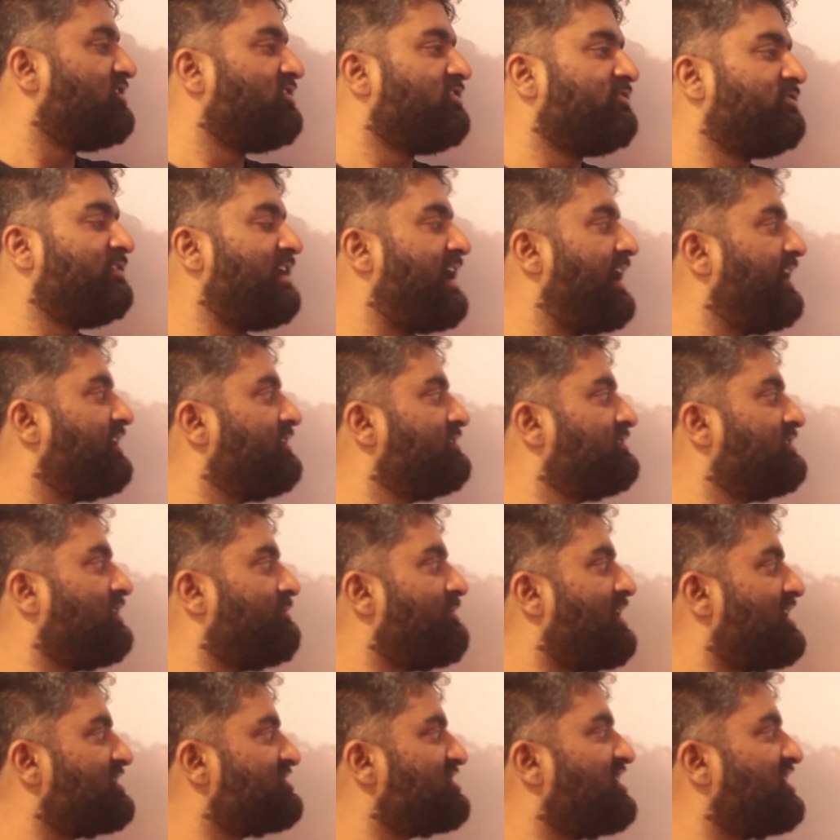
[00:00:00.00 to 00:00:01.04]
of like
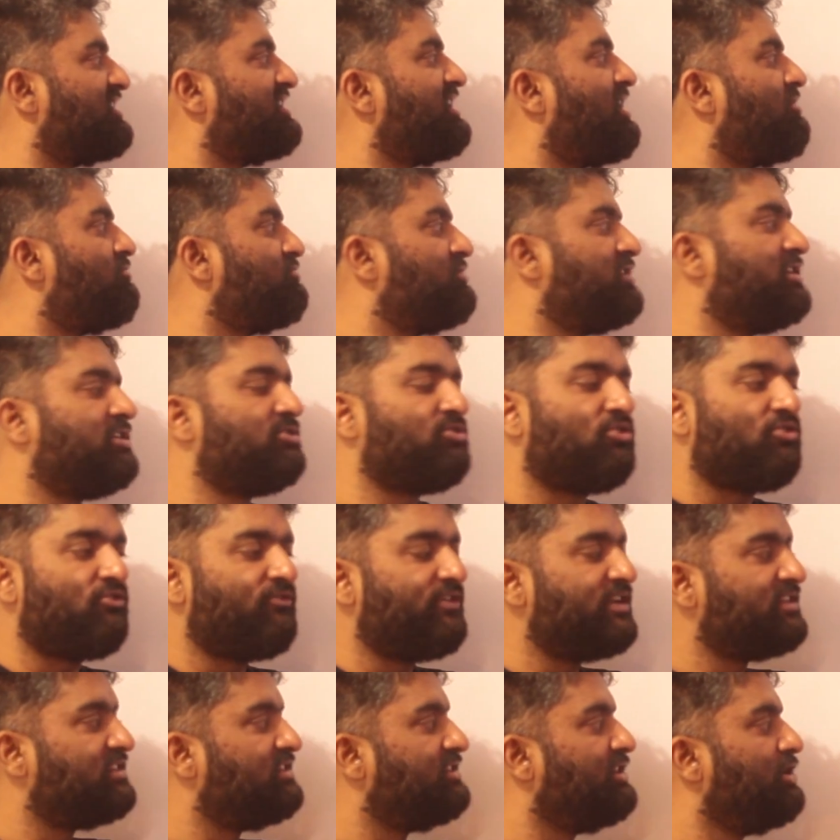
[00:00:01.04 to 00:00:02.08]
tamasha around it, or
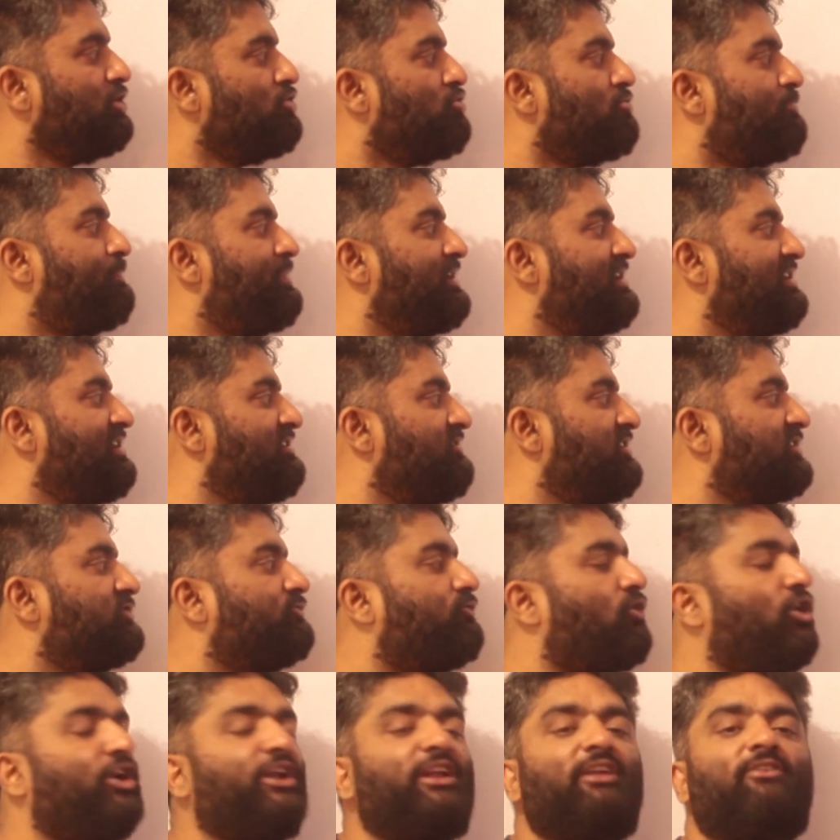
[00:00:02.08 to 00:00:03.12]
with new pill with
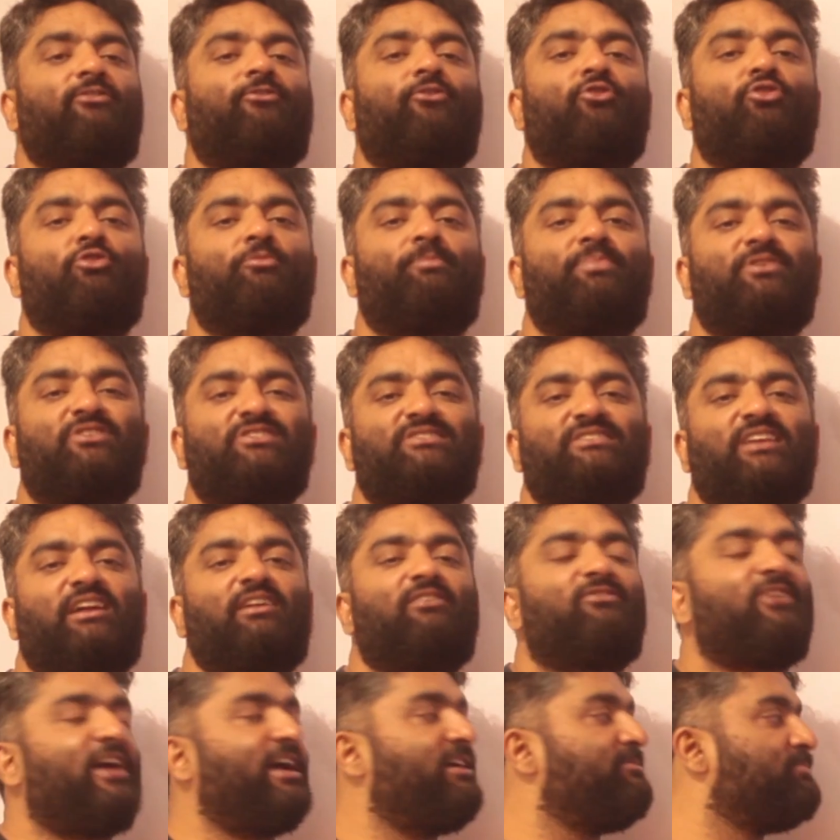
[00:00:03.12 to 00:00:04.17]
44%
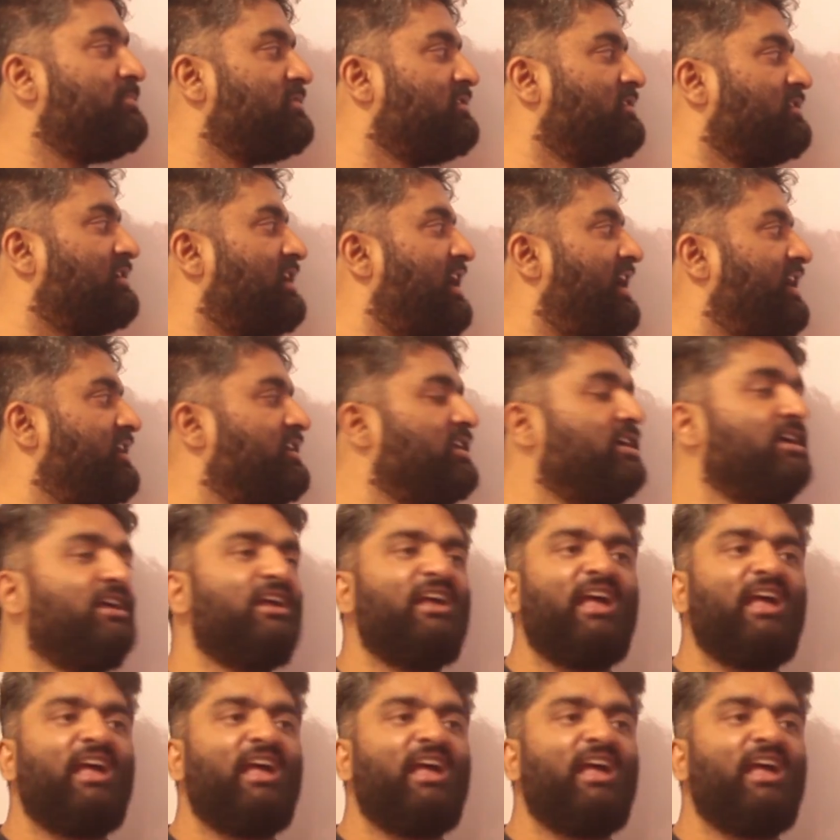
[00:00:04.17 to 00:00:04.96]
fiber, right?